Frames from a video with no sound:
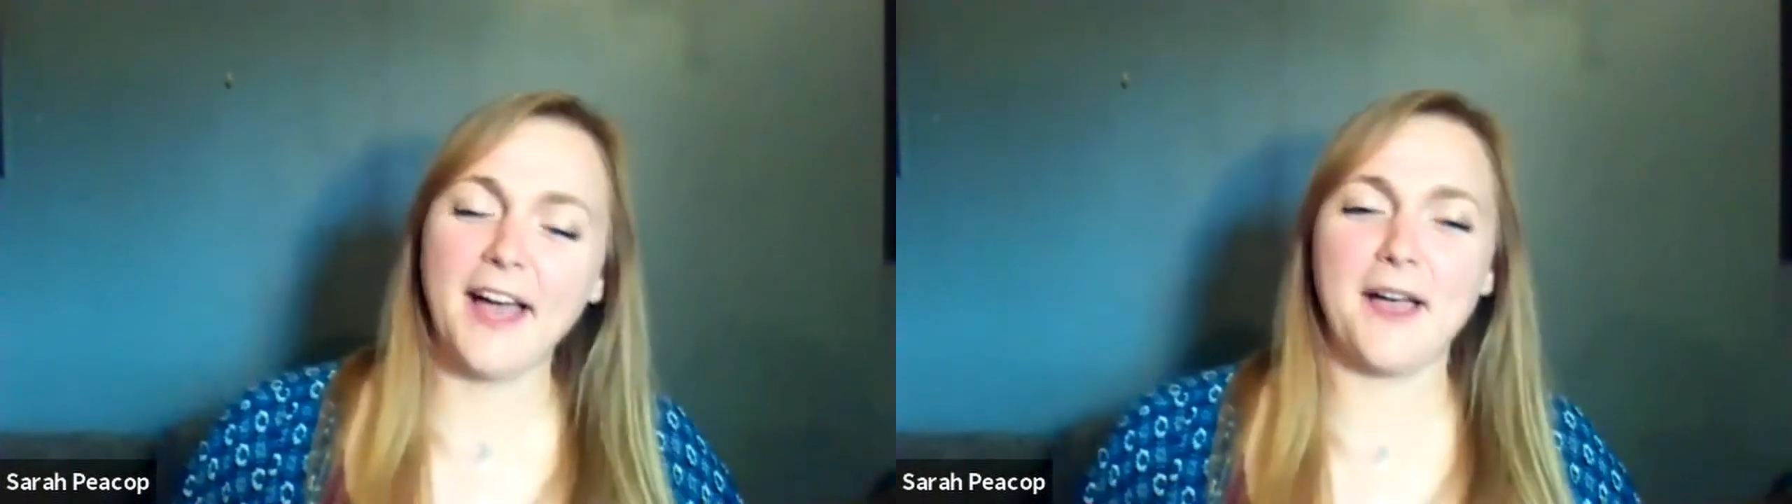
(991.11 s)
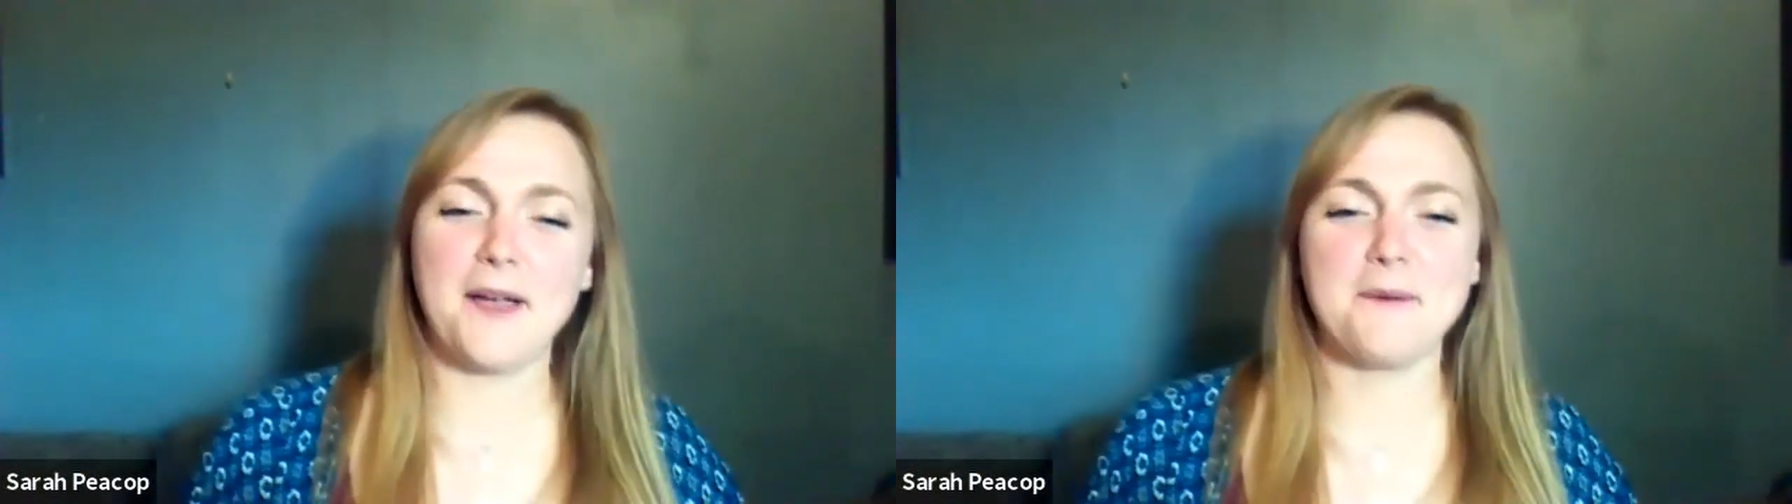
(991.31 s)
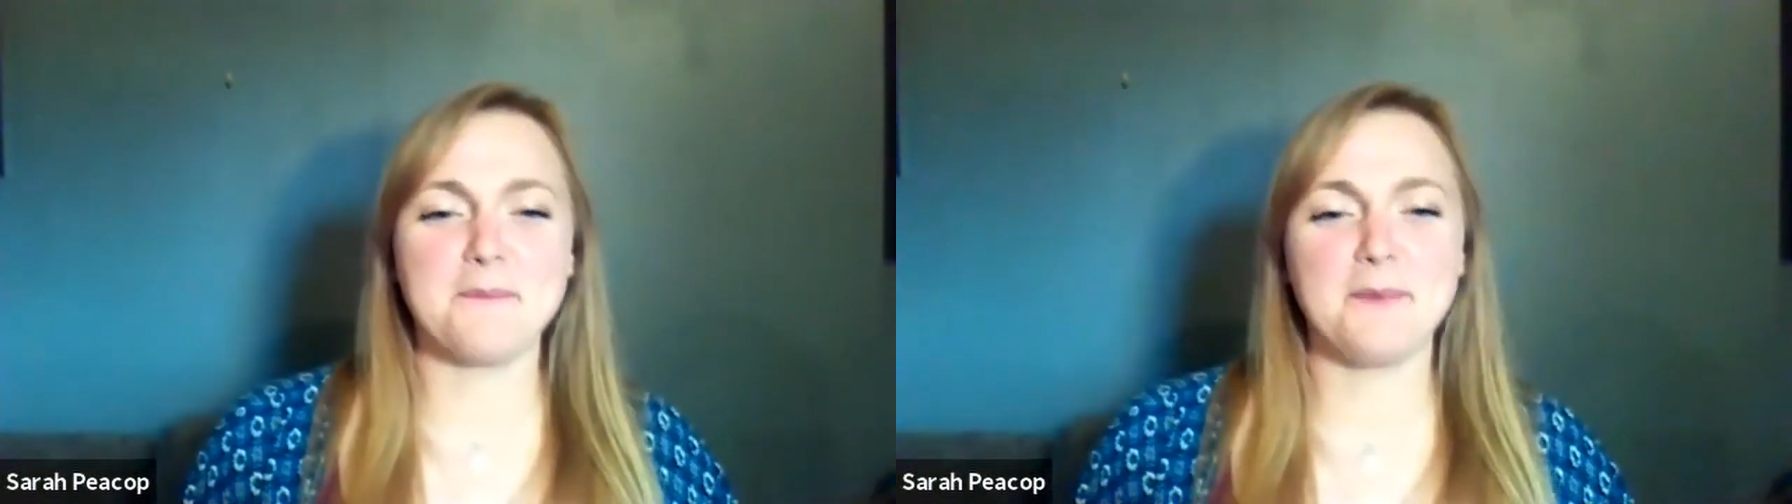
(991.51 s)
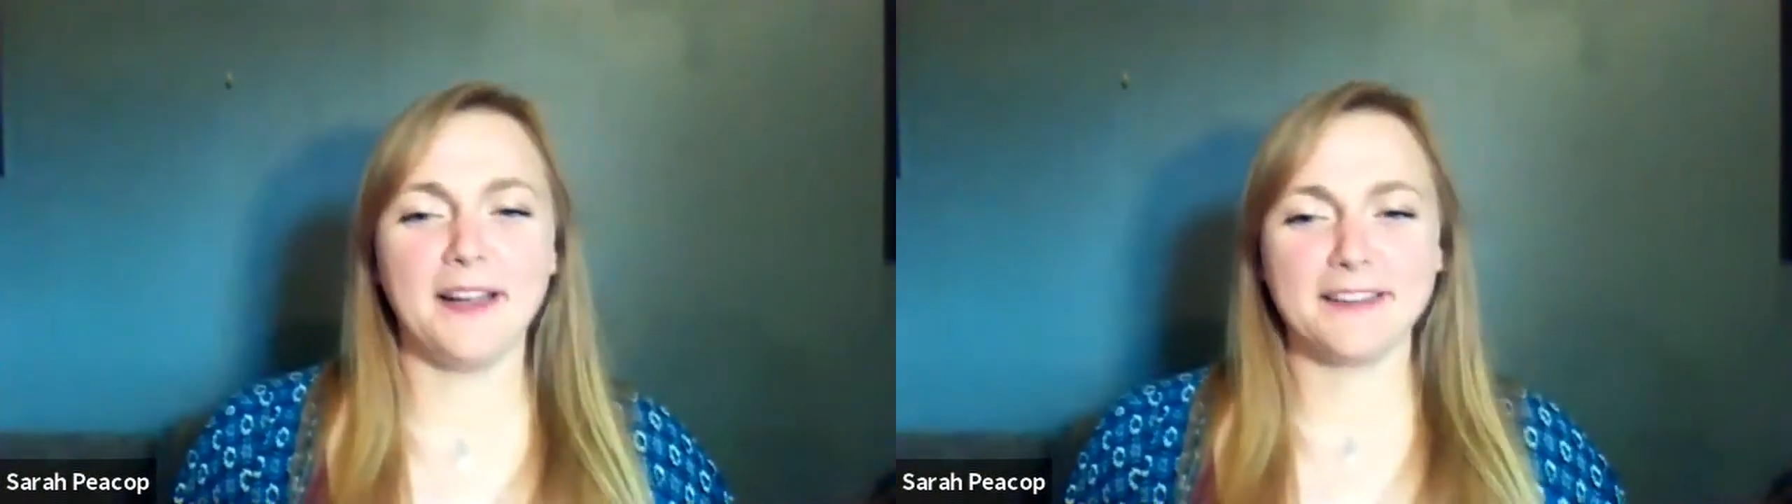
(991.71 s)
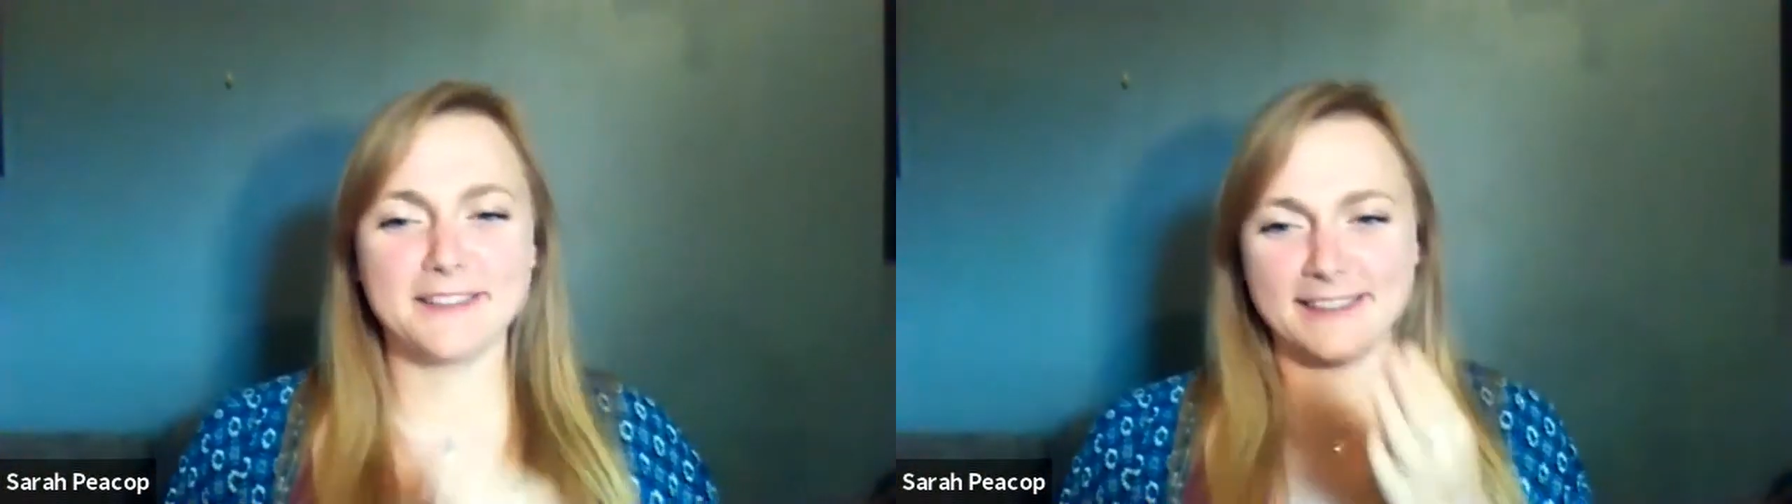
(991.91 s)
but
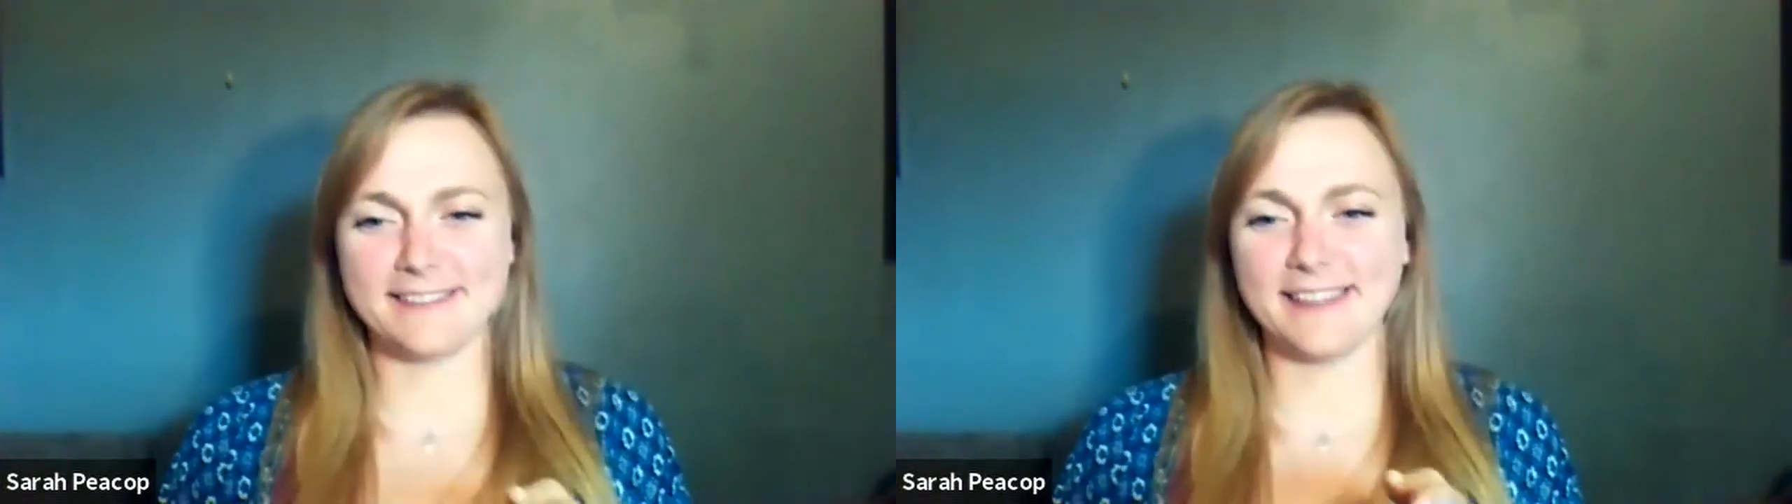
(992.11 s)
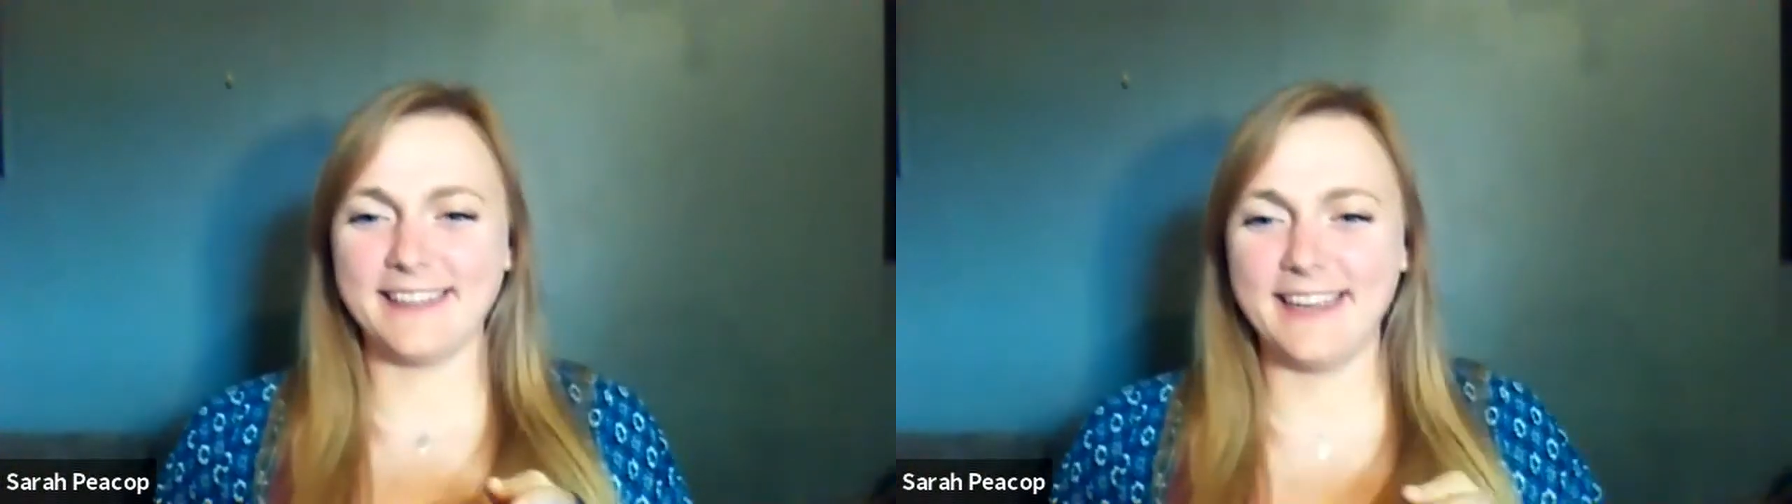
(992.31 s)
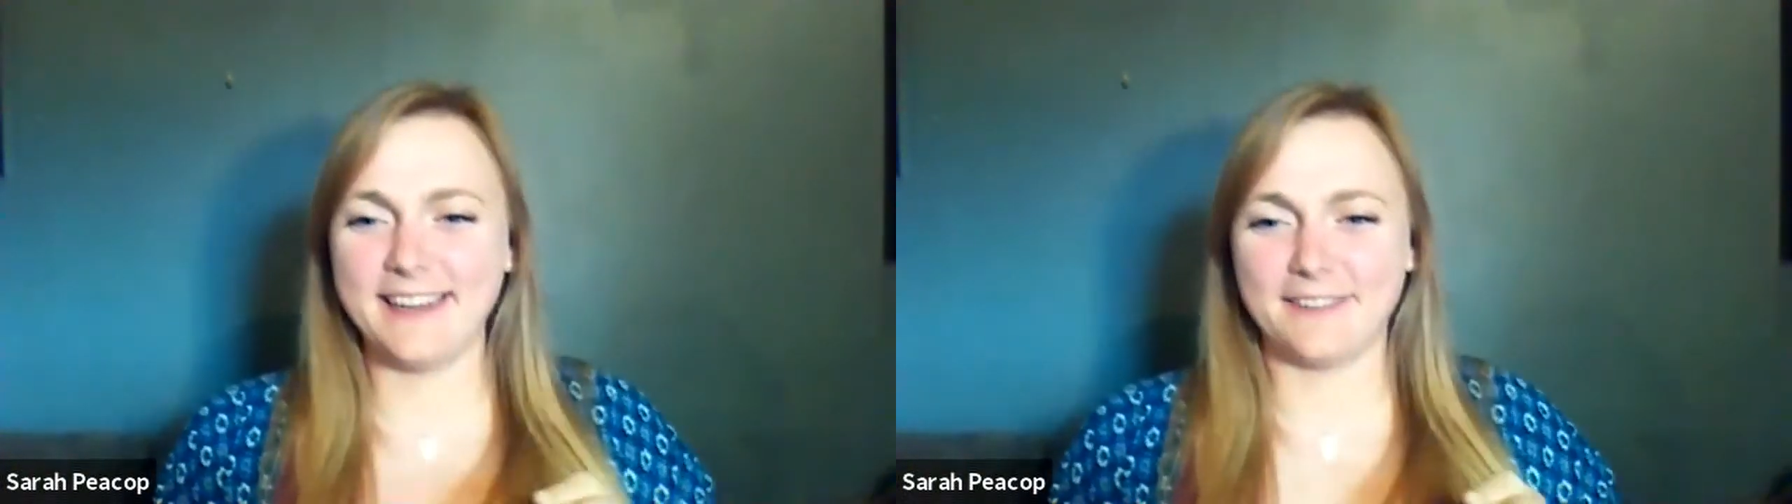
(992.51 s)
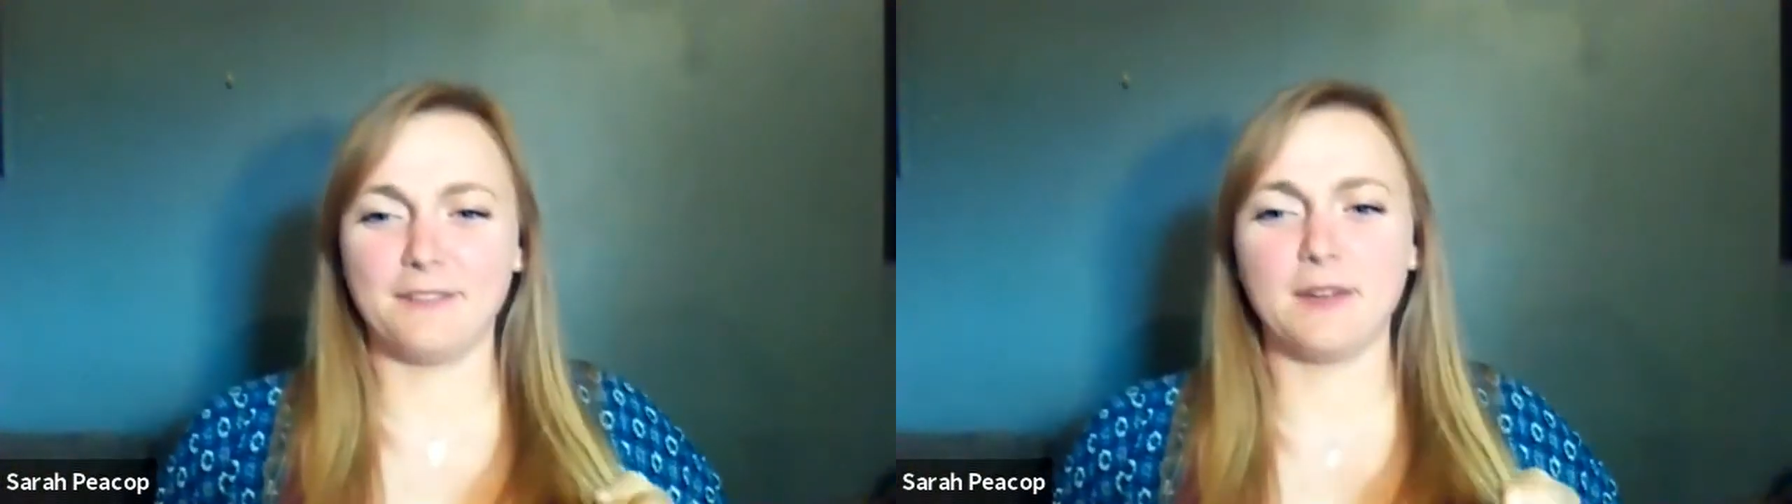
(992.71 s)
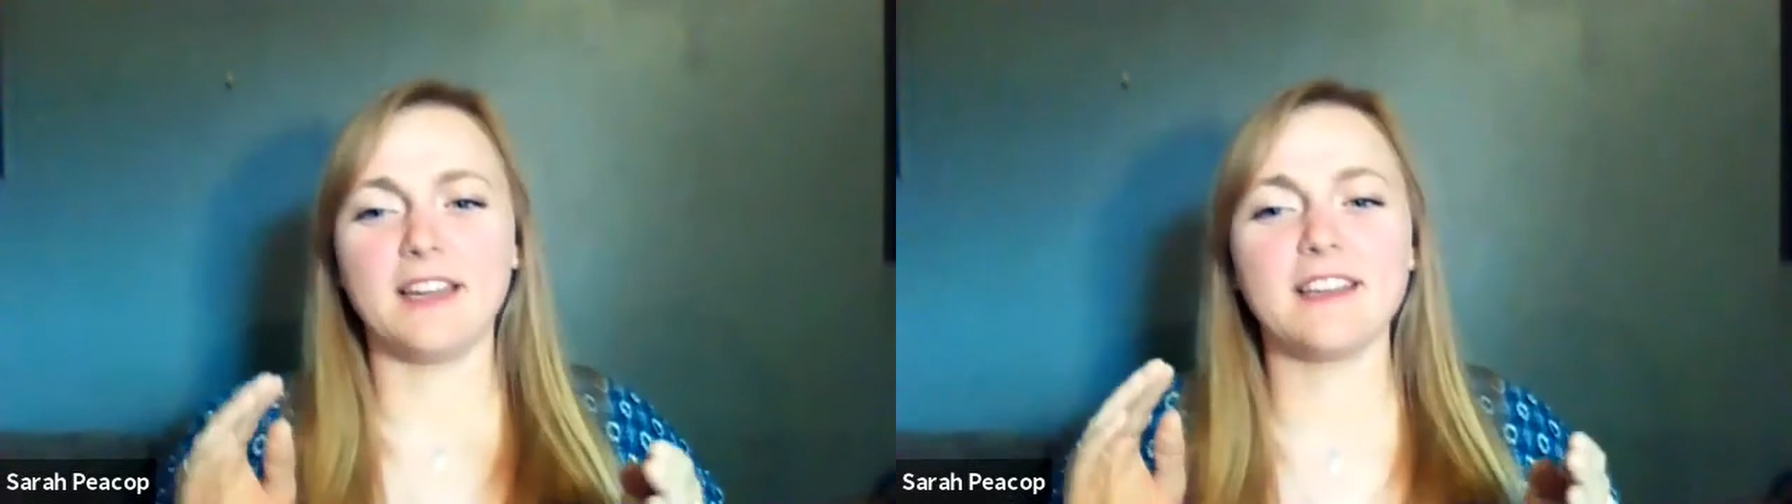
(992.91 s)
actually sitting here
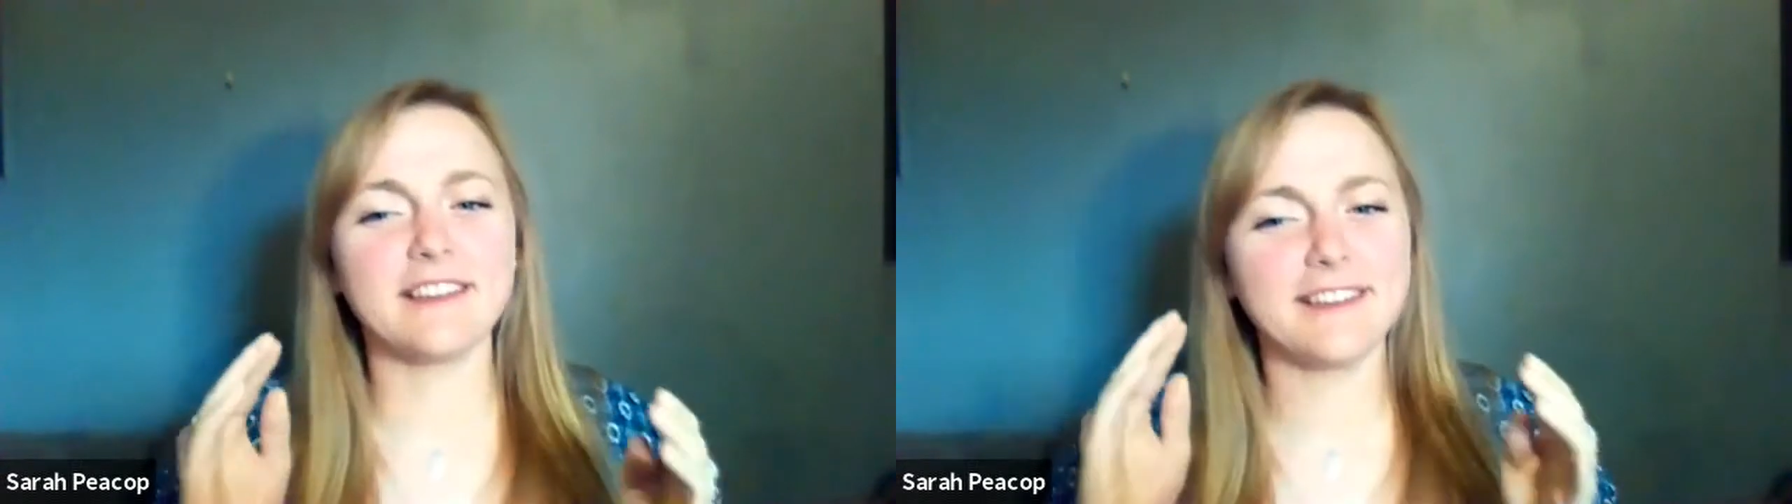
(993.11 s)
I'm like,